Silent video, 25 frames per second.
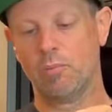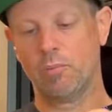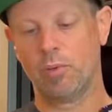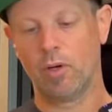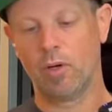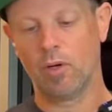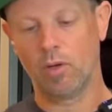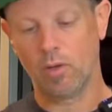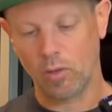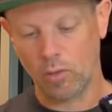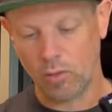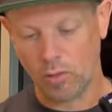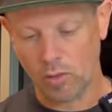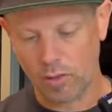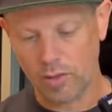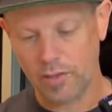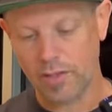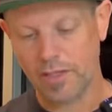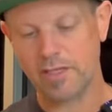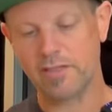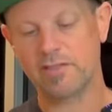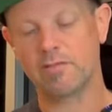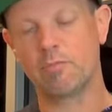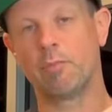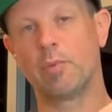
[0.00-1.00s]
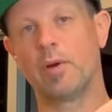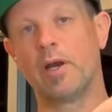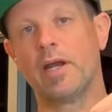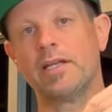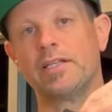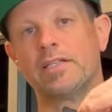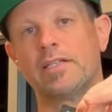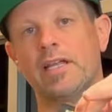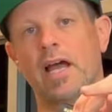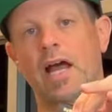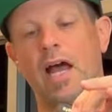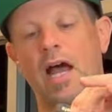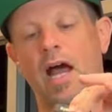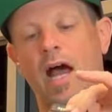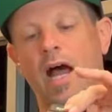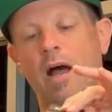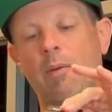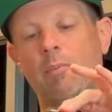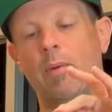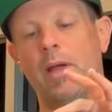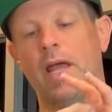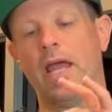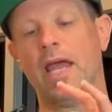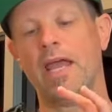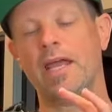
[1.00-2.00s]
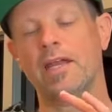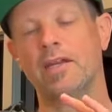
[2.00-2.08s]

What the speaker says: pull this brace up and